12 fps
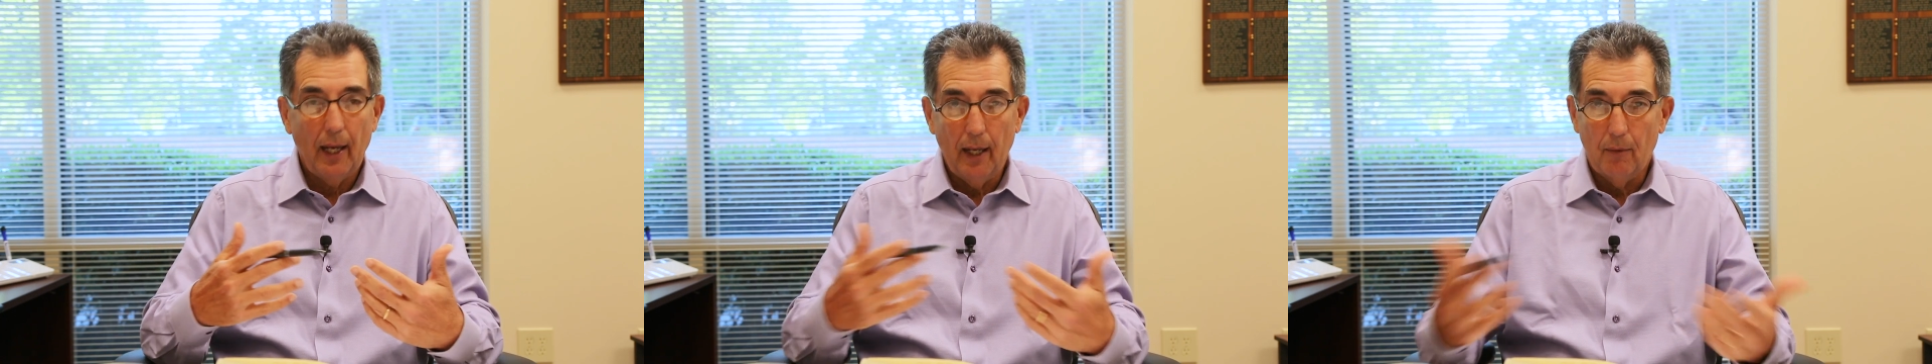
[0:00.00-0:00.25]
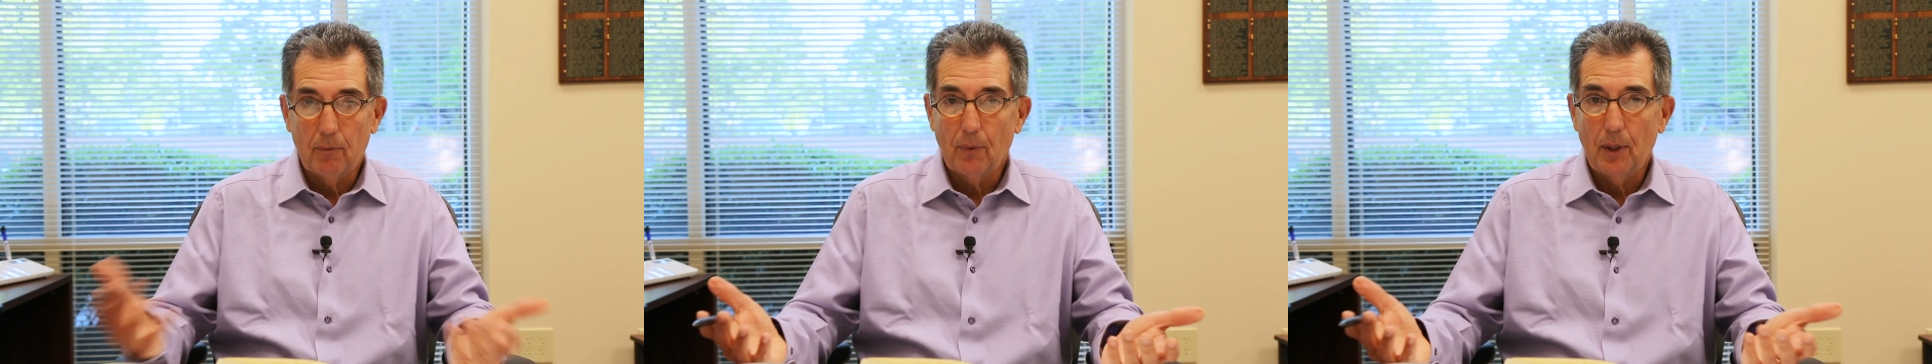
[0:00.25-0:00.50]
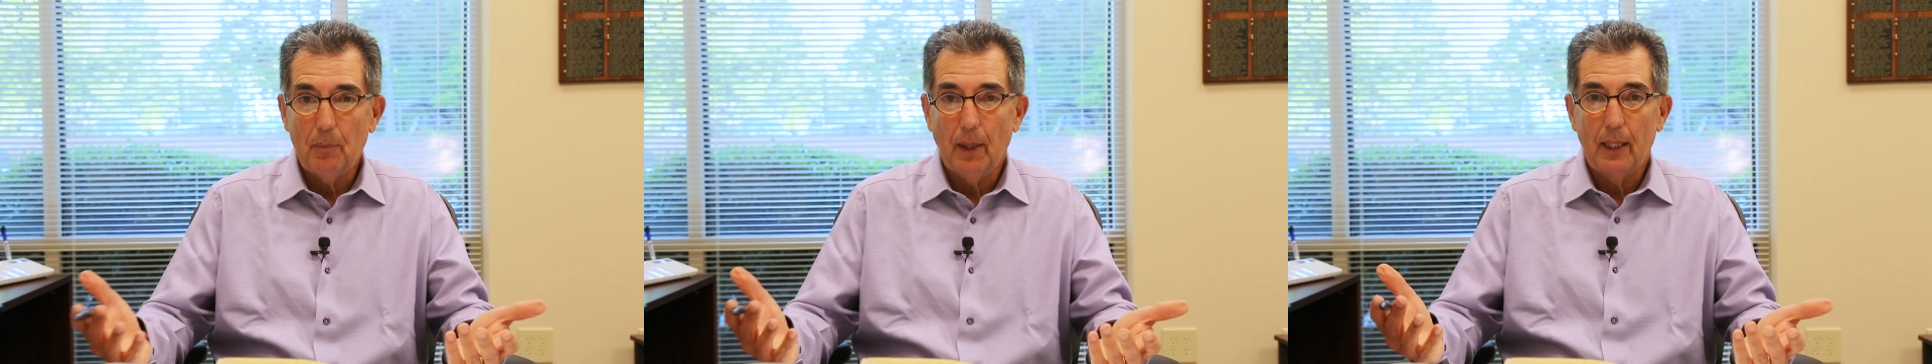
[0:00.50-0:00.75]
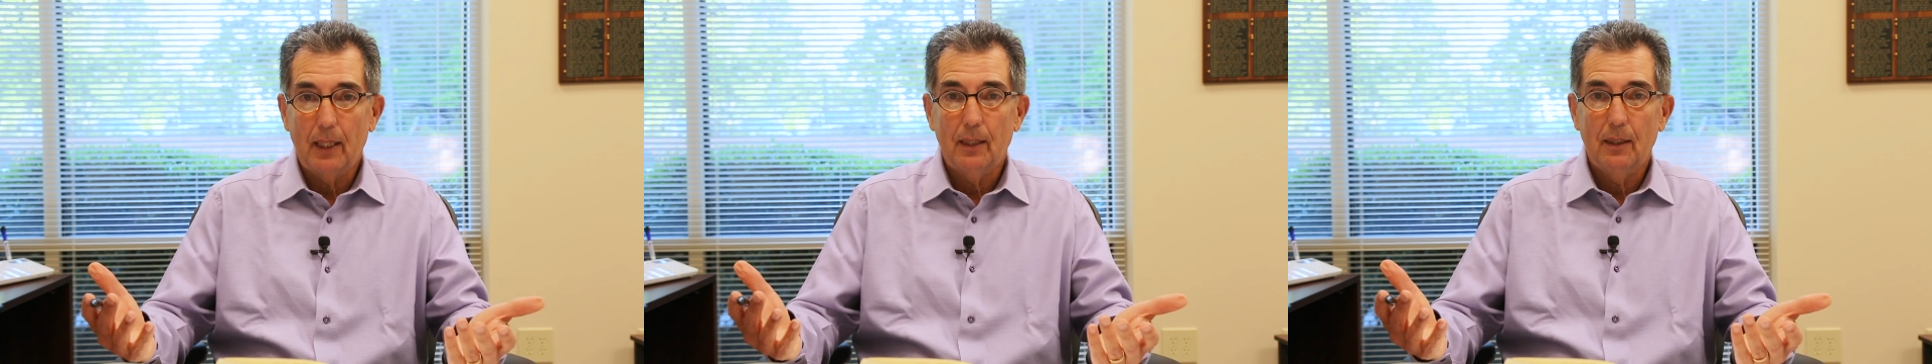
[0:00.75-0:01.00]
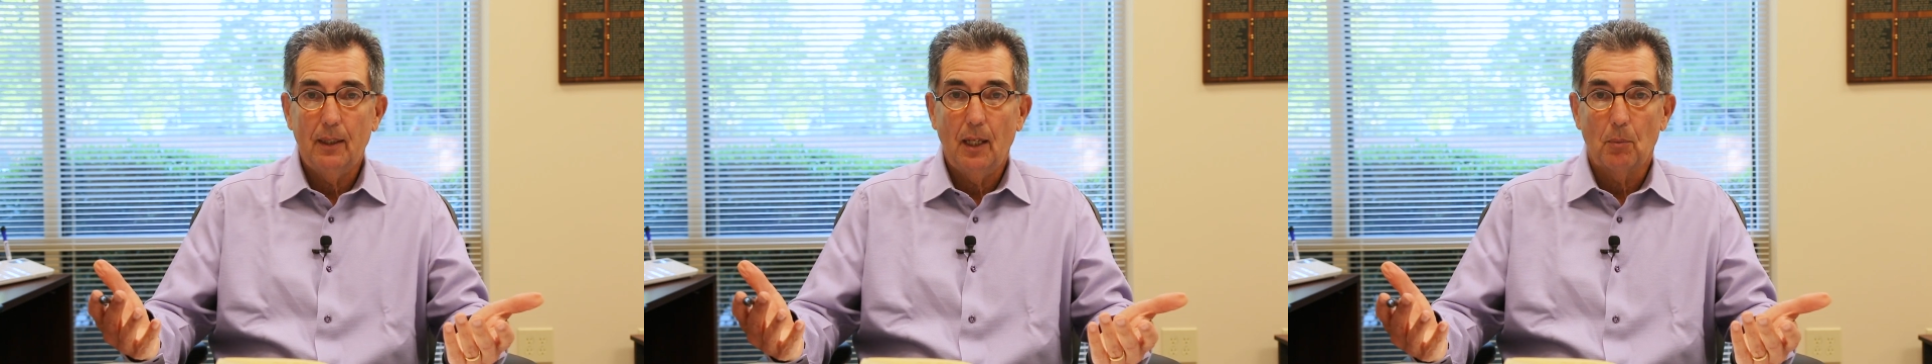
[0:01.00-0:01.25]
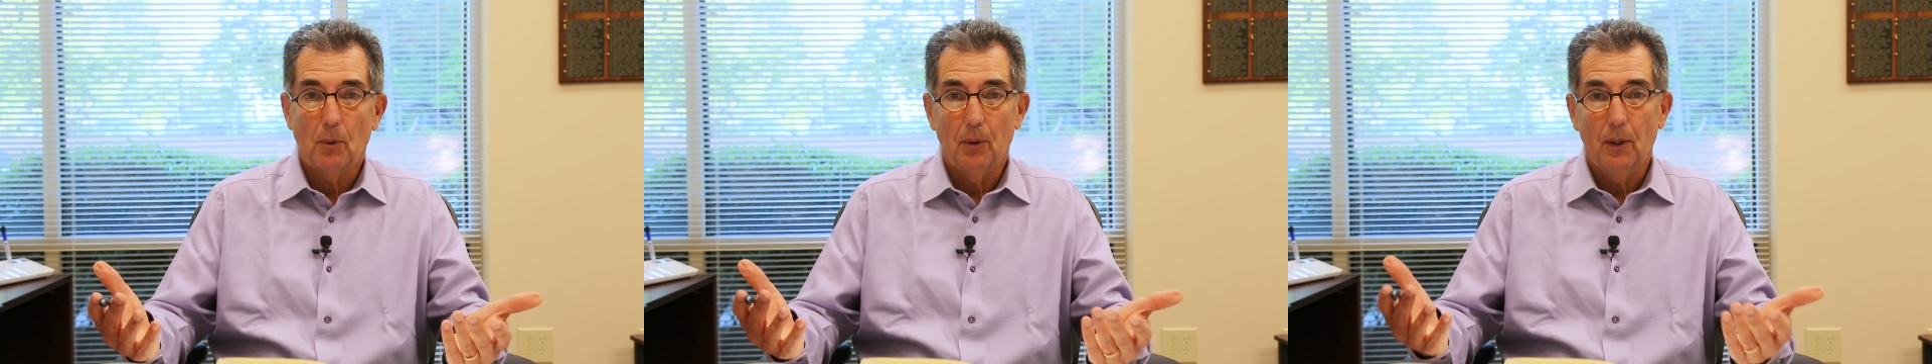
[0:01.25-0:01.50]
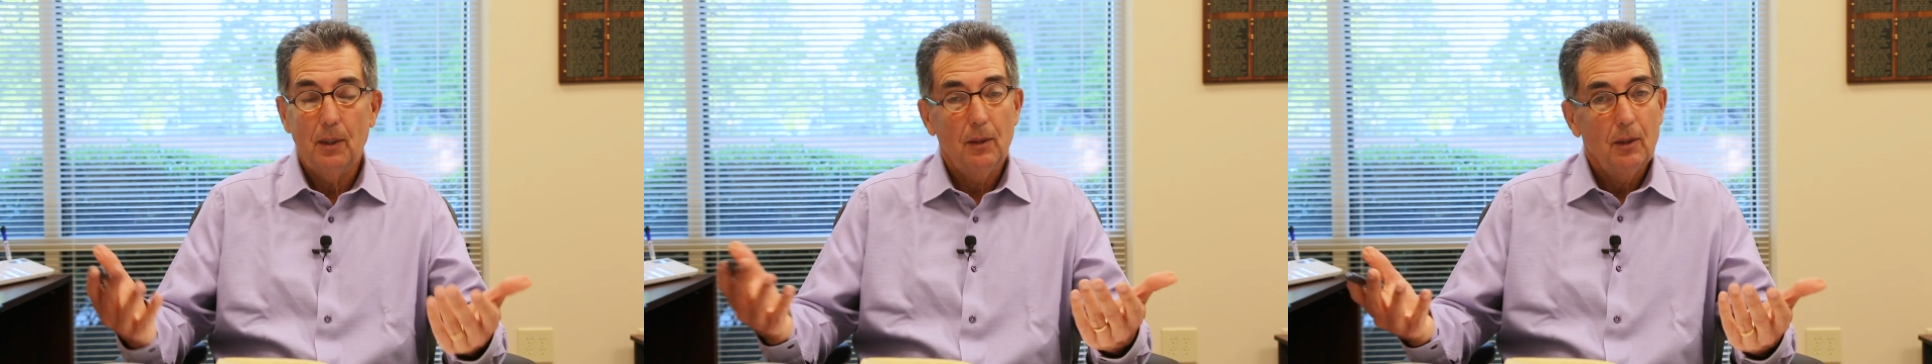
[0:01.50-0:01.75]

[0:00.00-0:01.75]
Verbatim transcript: everybody in the neighborhood,